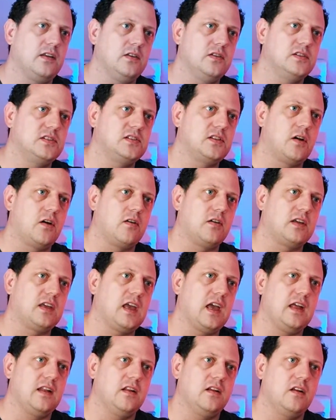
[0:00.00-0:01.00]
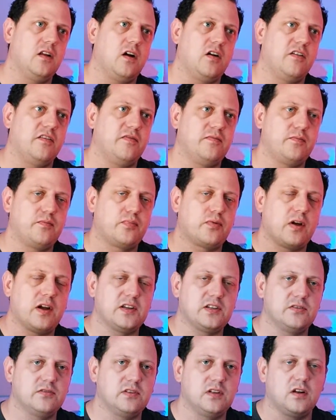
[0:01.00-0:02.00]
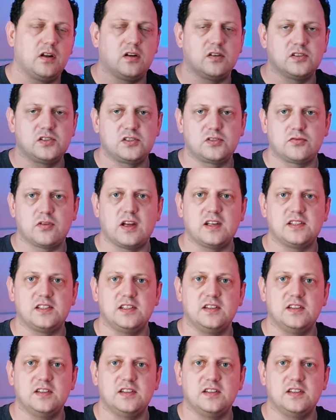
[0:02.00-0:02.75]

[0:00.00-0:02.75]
you start getting a lot of pressure and a lot of stress,